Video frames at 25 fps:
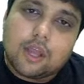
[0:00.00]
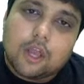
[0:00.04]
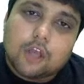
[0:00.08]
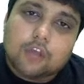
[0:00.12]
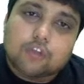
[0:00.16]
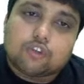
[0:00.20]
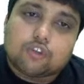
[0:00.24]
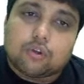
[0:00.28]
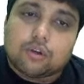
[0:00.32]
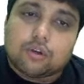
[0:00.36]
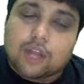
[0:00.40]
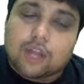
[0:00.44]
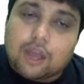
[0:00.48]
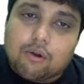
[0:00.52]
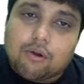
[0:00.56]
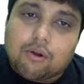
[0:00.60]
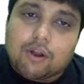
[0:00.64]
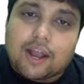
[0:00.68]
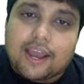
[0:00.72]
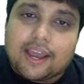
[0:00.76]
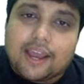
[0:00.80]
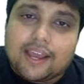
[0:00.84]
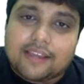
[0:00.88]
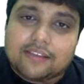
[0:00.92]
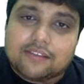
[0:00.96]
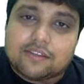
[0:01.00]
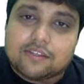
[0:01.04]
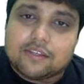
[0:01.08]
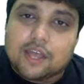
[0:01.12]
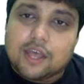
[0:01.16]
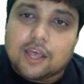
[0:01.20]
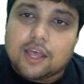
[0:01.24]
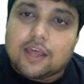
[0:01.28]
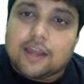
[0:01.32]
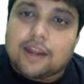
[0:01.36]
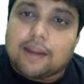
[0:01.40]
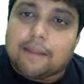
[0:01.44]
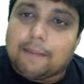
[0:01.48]
So now guys,
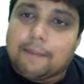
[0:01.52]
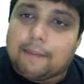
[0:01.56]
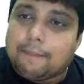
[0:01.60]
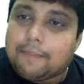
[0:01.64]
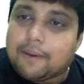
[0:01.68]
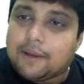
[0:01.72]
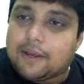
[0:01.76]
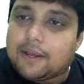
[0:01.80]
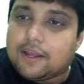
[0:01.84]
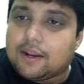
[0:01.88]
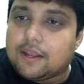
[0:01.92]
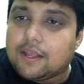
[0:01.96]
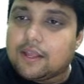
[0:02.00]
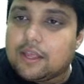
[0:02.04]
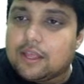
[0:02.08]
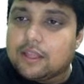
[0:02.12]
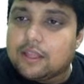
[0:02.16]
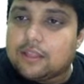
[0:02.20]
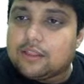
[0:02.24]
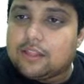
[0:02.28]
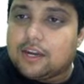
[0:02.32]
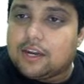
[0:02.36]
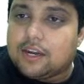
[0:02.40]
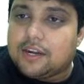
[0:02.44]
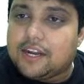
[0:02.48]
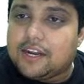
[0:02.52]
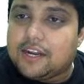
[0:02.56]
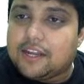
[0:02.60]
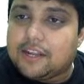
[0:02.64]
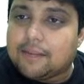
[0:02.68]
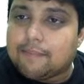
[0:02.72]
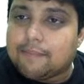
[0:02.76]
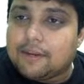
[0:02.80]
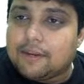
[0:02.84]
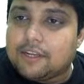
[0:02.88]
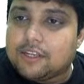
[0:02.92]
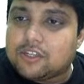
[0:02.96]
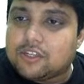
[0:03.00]
remember the
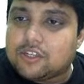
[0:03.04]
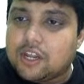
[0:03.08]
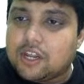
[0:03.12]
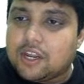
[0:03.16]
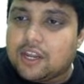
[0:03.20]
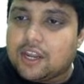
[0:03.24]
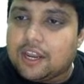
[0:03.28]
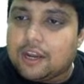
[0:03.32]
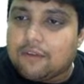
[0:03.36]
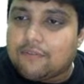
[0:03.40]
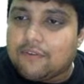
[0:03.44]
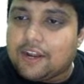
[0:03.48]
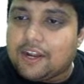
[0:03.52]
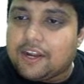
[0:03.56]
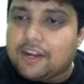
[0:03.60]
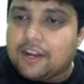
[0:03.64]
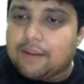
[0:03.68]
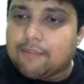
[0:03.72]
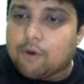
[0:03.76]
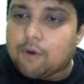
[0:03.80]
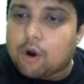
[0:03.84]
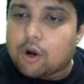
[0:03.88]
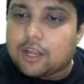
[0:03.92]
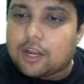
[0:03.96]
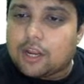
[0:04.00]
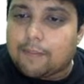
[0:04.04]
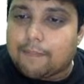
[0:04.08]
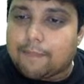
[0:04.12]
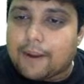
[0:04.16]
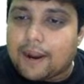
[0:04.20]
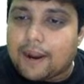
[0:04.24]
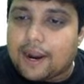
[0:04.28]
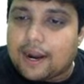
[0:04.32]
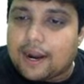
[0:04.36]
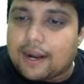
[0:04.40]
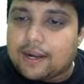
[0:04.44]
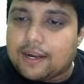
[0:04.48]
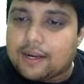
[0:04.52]
deterministic inventory model
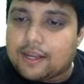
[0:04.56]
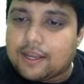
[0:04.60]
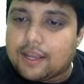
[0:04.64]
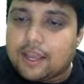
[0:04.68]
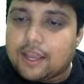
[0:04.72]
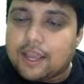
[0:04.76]
part